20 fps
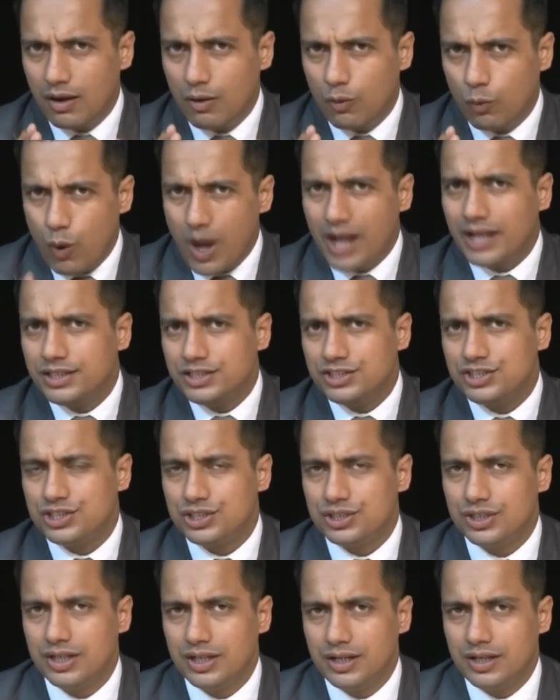
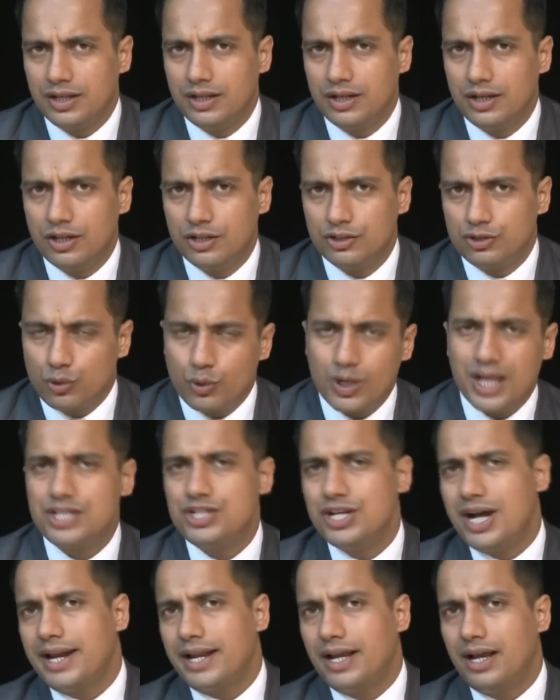once
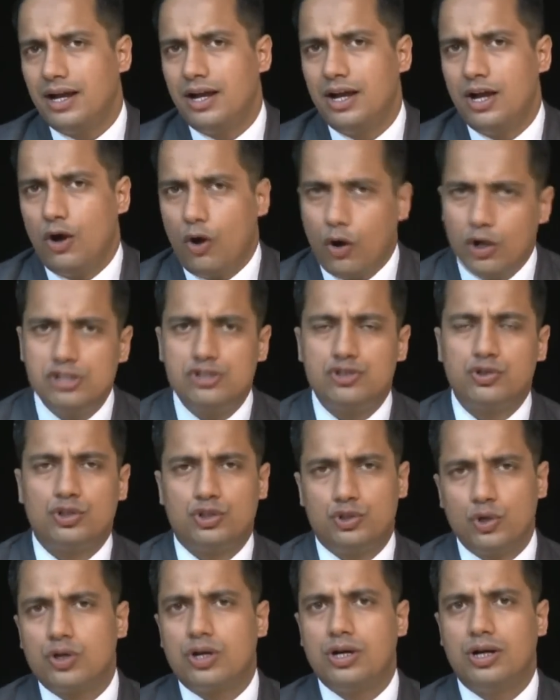Dronacharya also
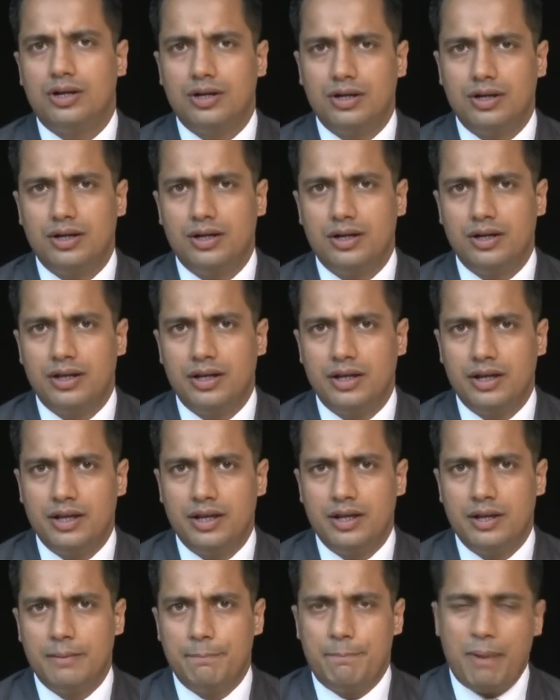took
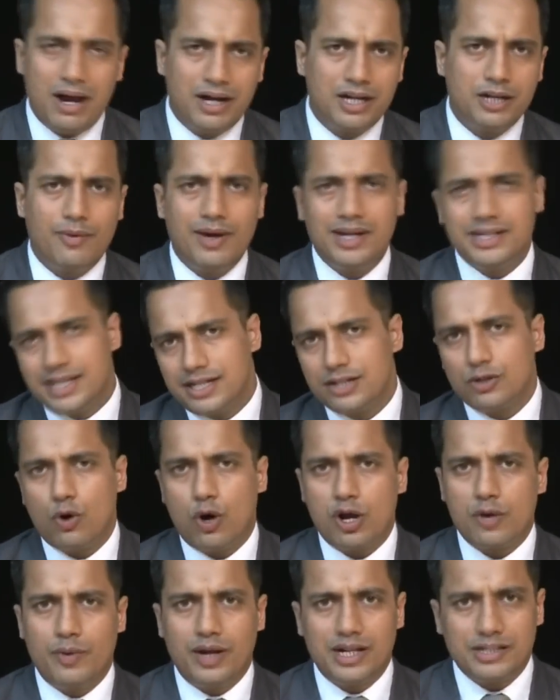Pandavas and
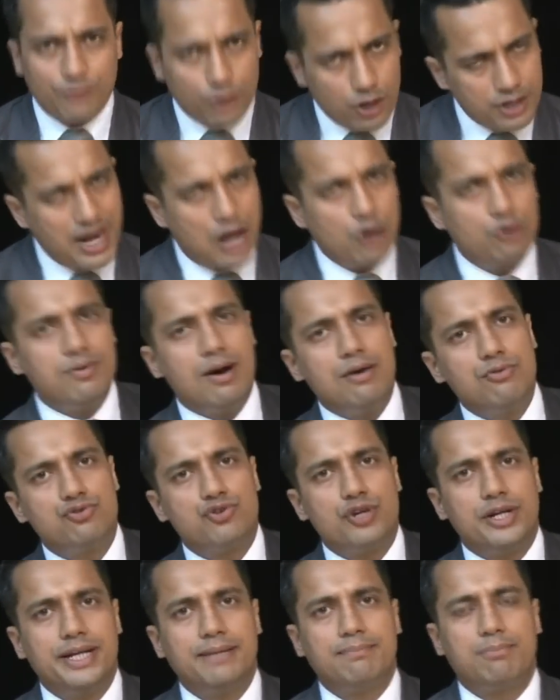Kauravas for an outbound
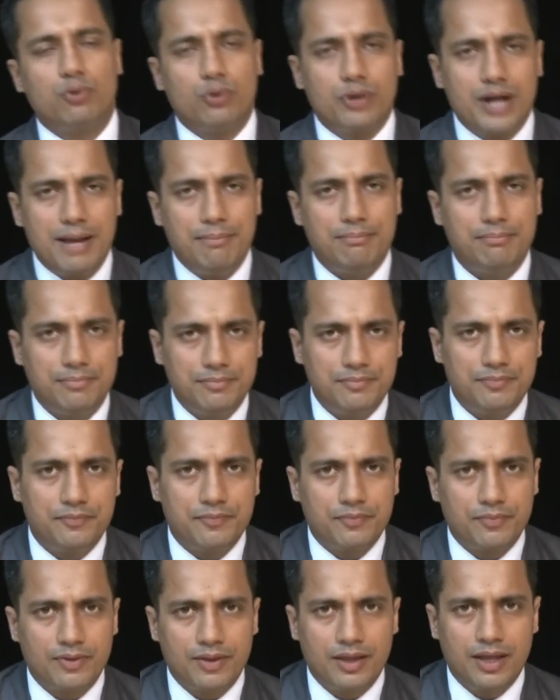training program,
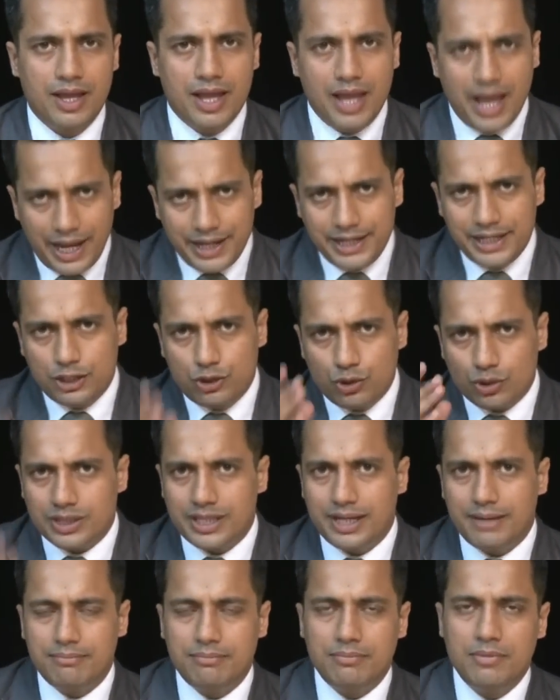and he took
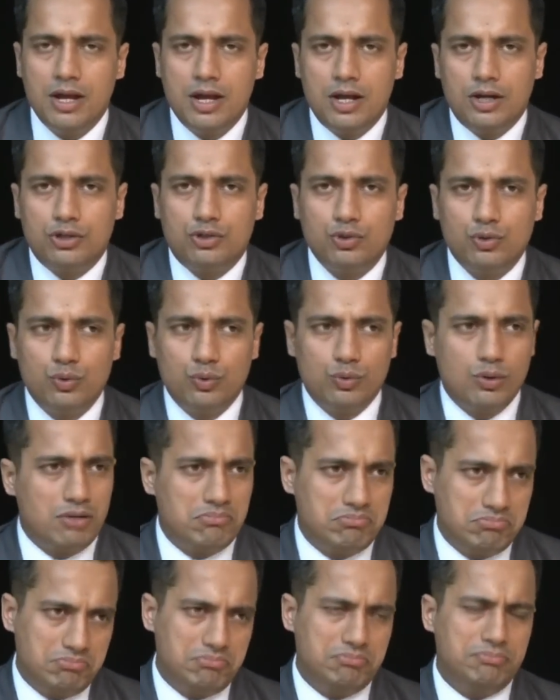them to
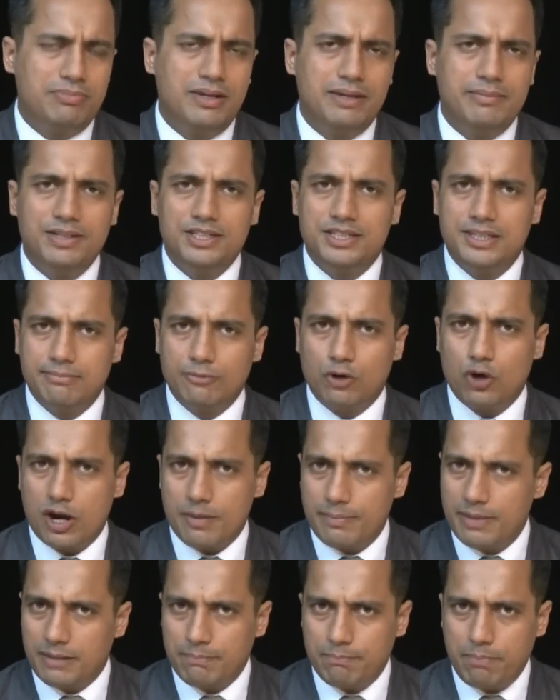maybe Jim
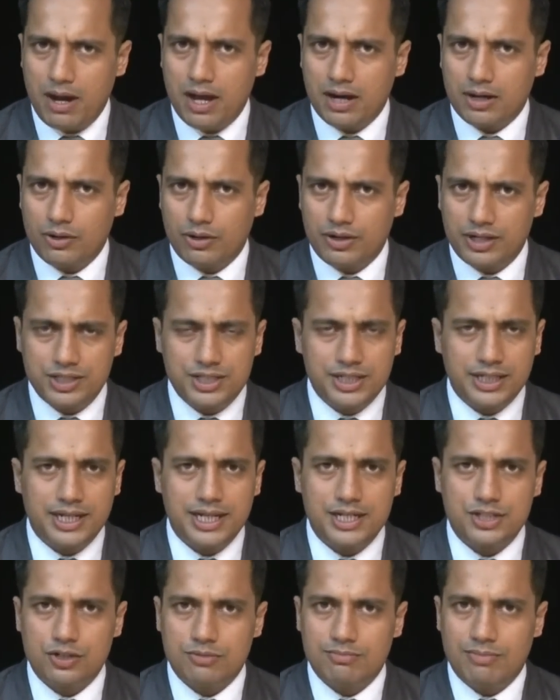Corbett Park or
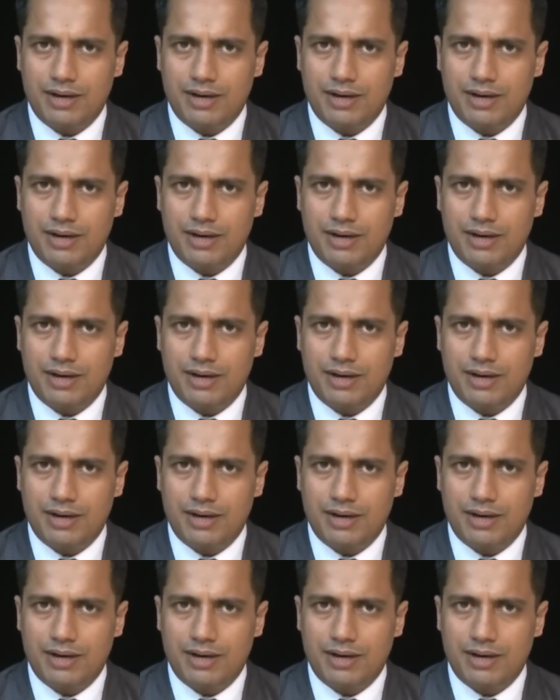Rishikesh or